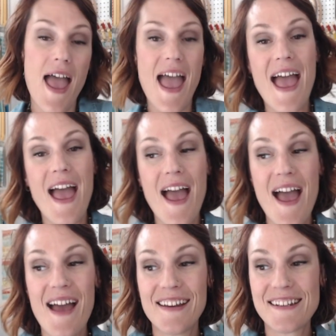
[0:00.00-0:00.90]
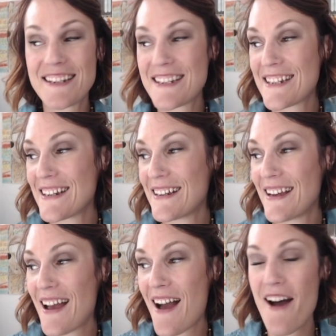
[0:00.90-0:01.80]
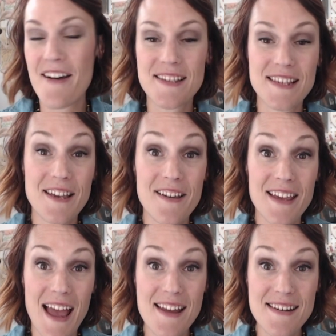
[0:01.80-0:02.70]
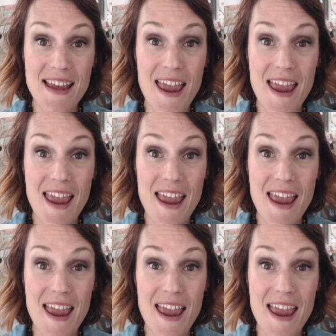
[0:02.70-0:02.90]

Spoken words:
And I'll see you again